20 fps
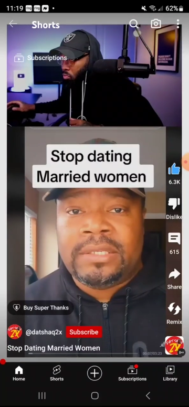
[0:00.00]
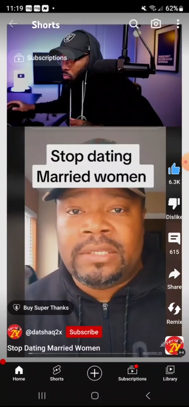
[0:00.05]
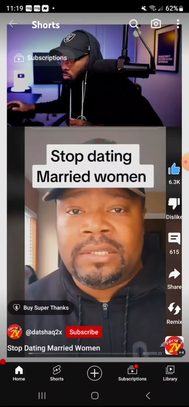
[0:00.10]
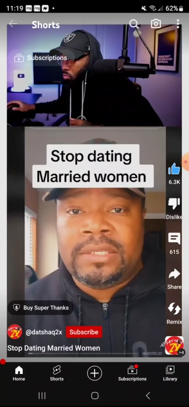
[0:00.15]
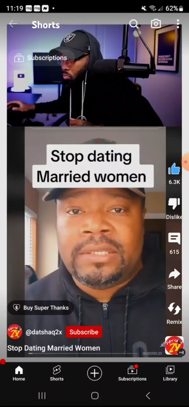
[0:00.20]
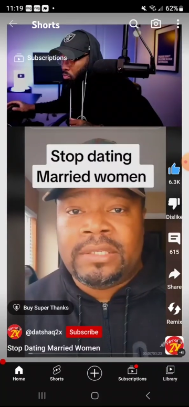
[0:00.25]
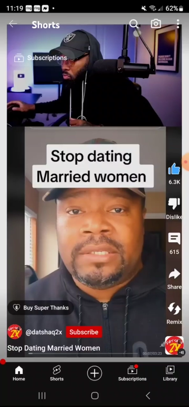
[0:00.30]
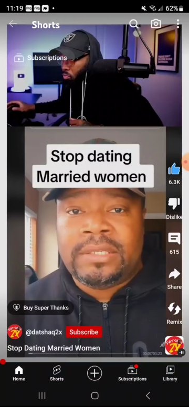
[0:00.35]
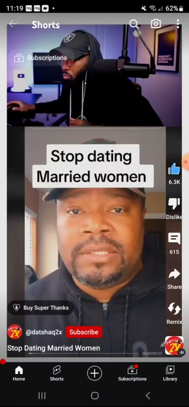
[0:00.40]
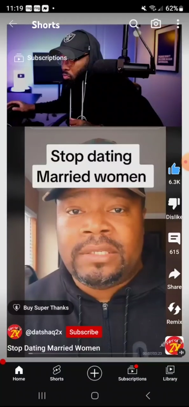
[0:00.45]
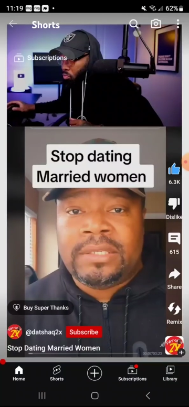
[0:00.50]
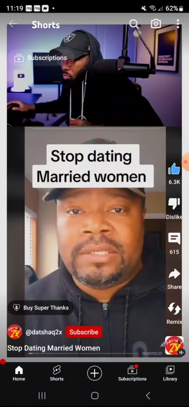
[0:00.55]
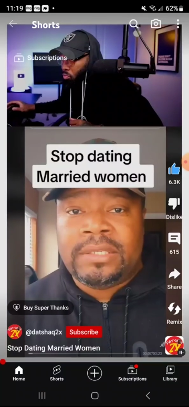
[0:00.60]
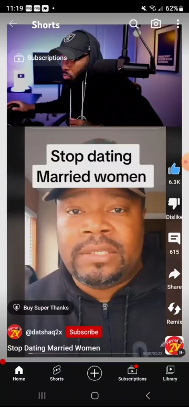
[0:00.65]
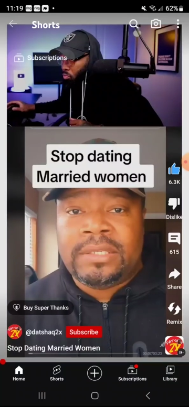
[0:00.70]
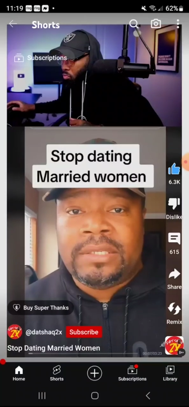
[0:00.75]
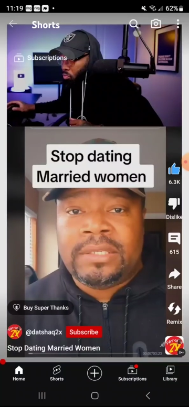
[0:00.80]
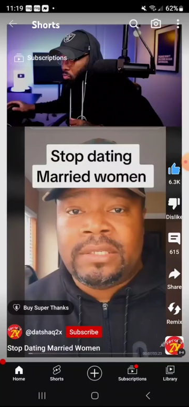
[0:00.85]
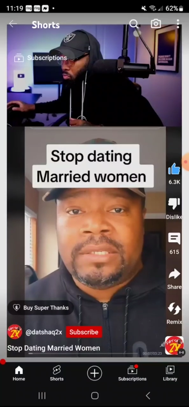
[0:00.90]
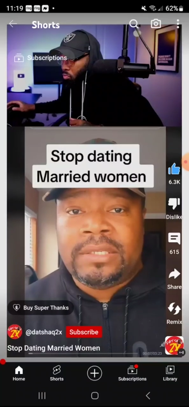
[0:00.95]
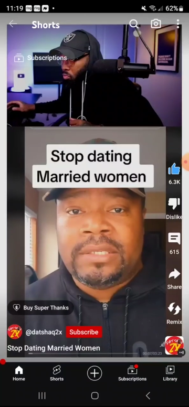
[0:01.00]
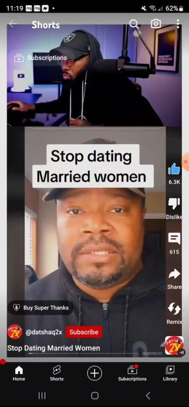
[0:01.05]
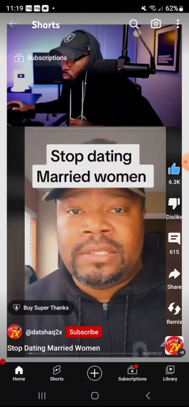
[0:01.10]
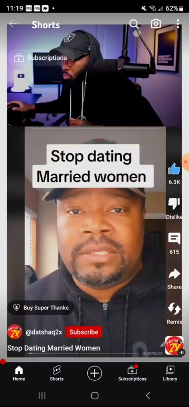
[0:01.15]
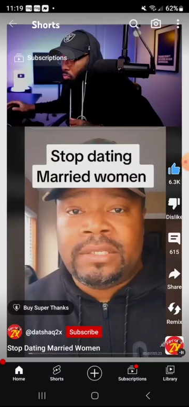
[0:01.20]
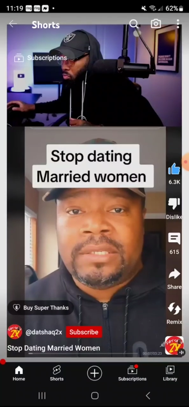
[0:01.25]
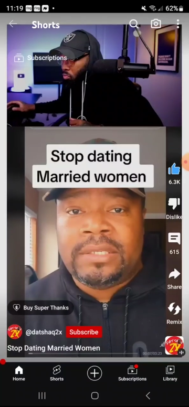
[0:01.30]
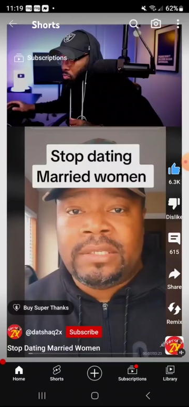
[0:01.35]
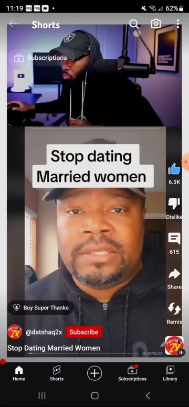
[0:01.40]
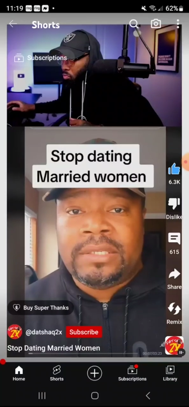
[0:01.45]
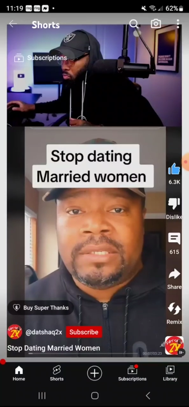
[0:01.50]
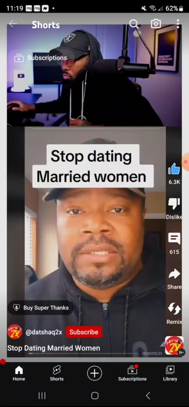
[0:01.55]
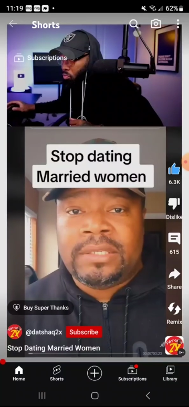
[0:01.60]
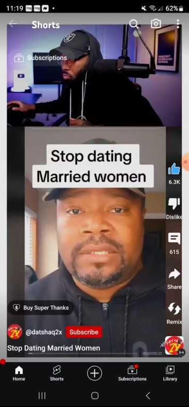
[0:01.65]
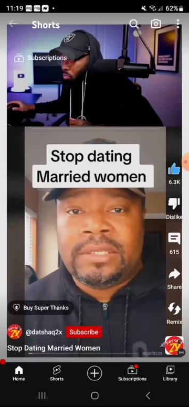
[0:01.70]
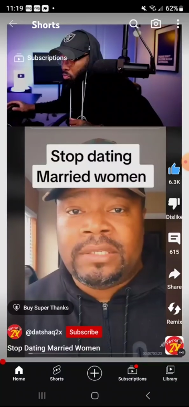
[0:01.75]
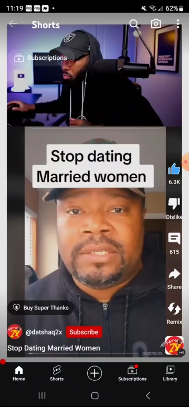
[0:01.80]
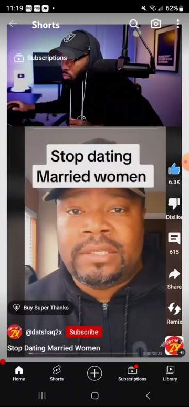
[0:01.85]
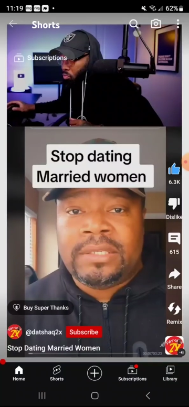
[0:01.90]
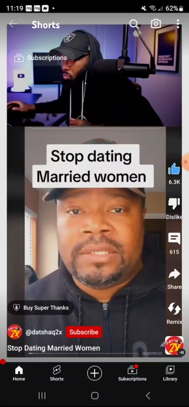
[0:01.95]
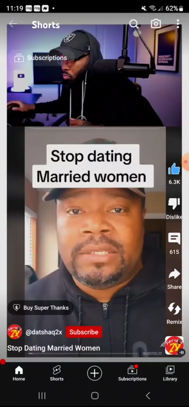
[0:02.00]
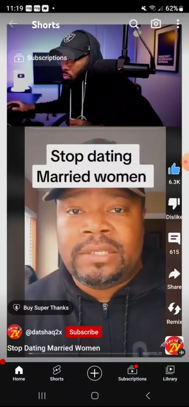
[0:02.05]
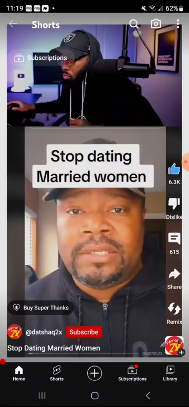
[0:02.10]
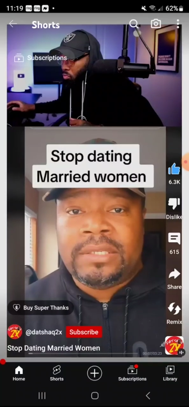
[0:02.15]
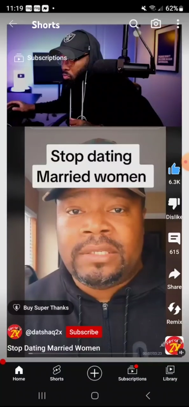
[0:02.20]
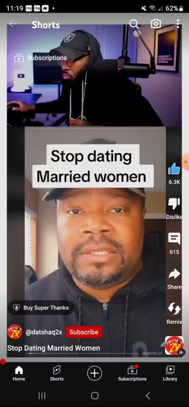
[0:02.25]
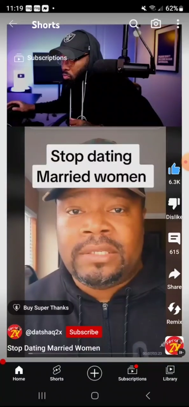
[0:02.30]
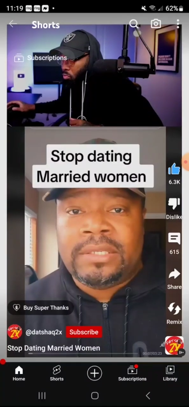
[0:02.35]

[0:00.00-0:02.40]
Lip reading: (no one is talking)